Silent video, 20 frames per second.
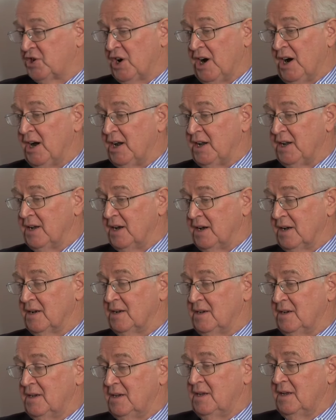
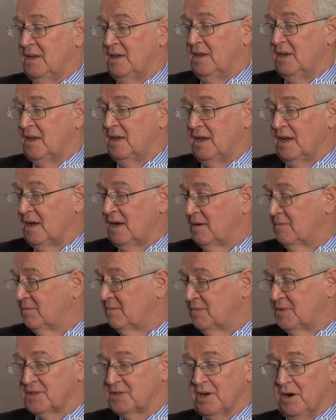China
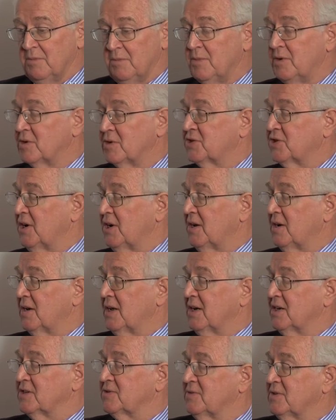has got more shale
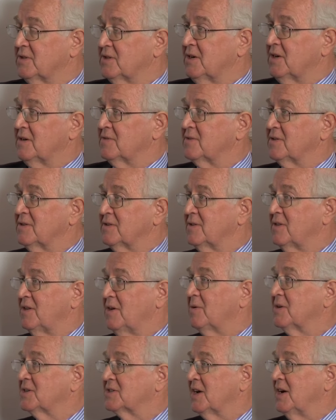gas reserves than the
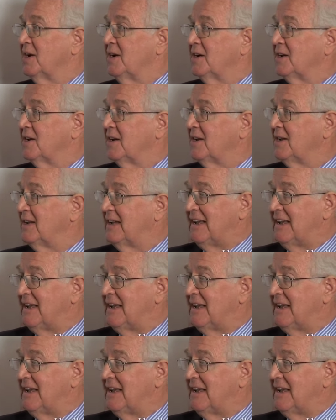USA.